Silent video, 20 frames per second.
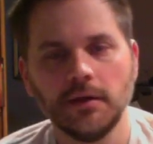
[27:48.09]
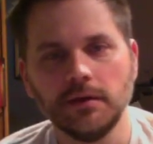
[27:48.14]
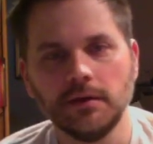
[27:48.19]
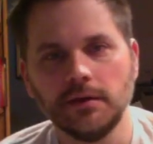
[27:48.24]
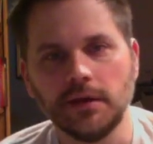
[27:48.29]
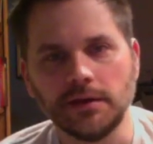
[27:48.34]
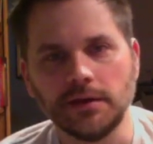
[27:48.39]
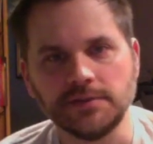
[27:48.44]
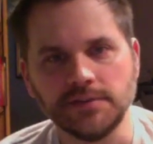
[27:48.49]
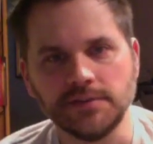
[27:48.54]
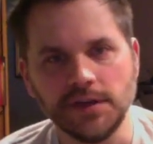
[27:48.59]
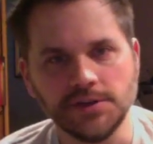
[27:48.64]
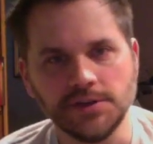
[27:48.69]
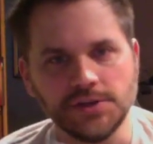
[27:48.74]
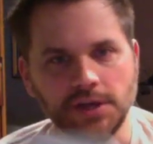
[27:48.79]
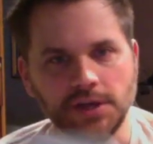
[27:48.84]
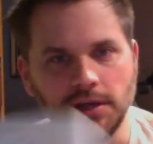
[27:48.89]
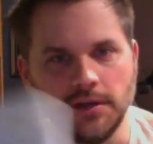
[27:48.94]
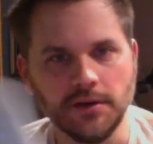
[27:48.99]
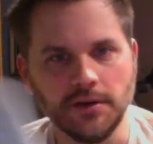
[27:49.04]
not
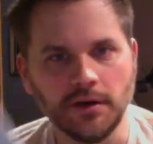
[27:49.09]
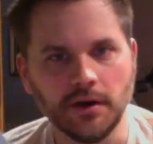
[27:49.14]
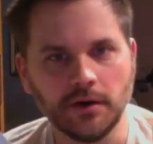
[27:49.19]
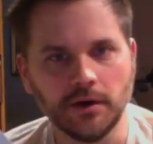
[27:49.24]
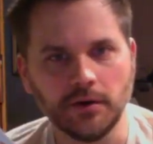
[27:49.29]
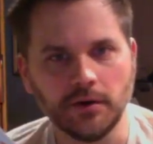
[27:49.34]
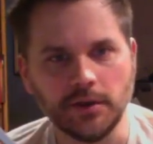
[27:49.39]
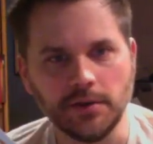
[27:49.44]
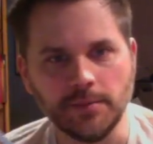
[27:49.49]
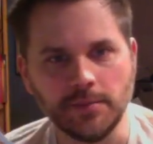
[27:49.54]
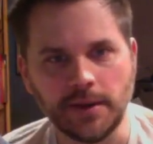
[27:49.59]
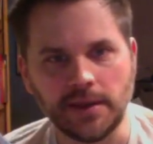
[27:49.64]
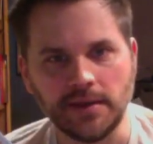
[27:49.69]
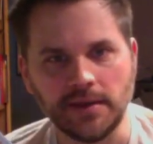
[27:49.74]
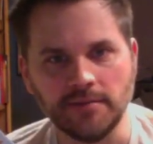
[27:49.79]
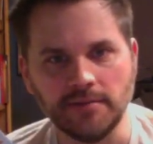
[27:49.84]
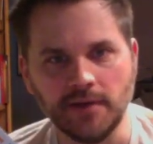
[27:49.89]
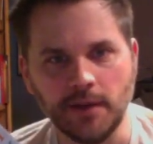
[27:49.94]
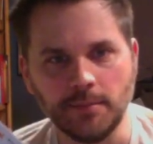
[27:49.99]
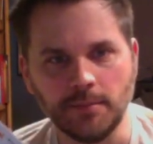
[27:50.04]
satiated you're hungry you might
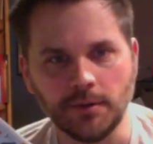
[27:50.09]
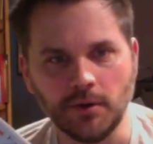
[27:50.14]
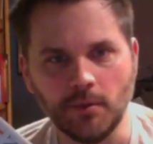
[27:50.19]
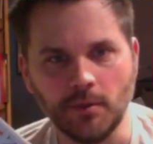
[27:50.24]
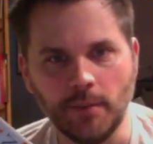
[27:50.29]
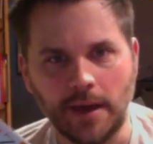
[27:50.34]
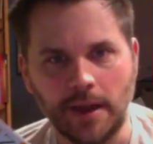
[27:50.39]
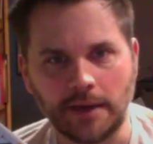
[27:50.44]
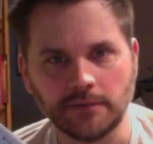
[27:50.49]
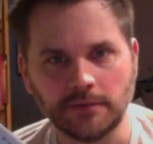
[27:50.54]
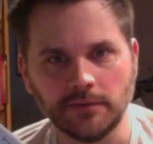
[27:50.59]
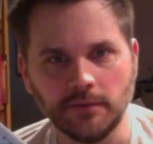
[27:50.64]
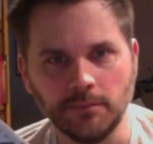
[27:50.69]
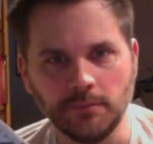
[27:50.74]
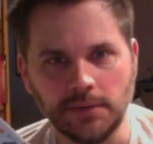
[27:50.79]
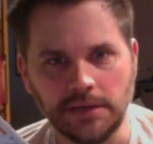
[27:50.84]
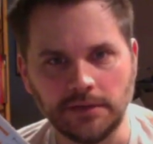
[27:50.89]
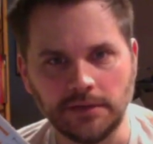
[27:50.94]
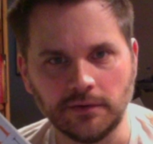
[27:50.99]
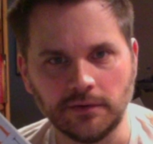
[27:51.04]
give up and go back to a
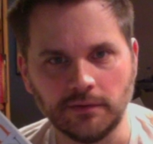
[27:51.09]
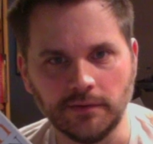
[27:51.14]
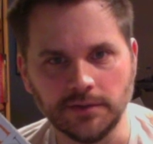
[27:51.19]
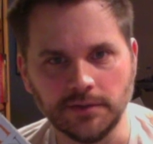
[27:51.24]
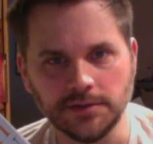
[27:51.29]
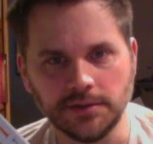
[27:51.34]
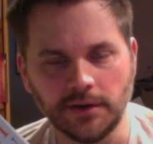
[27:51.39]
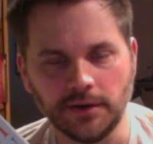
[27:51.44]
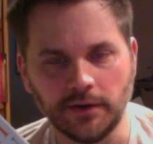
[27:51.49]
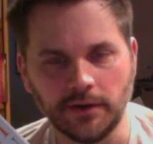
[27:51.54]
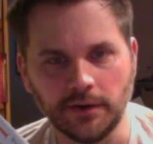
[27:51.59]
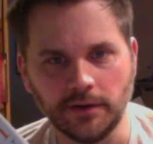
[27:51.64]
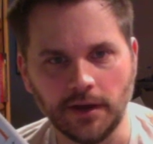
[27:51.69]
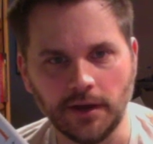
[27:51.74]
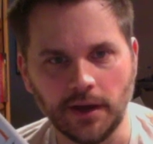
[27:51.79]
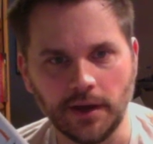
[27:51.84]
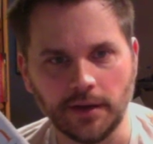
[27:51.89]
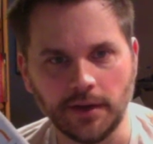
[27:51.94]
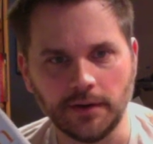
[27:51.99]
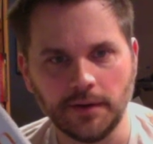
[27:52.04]
meat or vegetarian
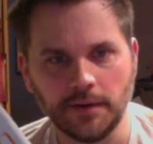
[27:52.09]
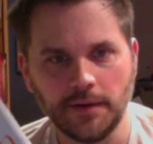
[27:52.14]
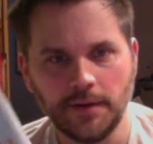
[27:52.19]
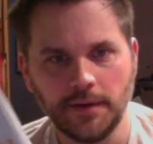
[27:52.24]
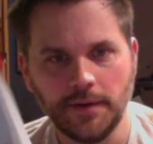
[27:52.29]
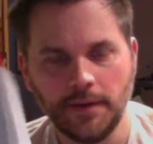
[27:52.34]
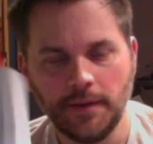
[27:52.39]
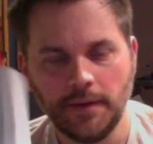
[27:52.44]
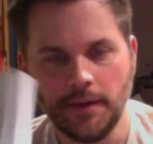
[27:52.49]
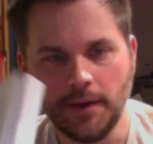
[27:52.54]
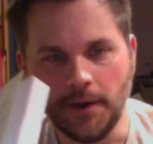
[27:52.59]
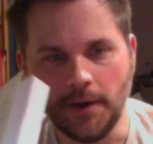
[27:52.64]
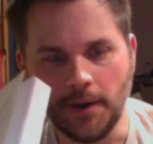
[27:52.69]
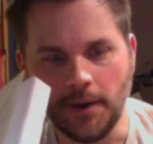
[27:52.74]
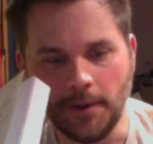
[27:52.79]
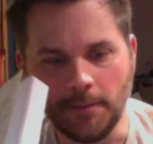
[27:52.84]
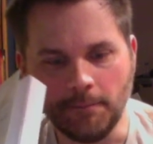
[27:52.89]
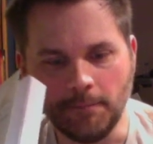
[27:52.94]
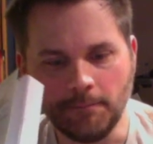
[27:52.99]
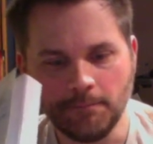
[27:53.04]
diet
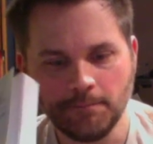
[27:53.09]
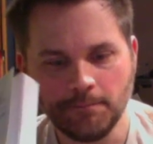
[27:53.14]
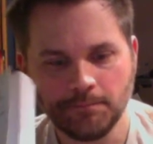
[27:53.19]
um,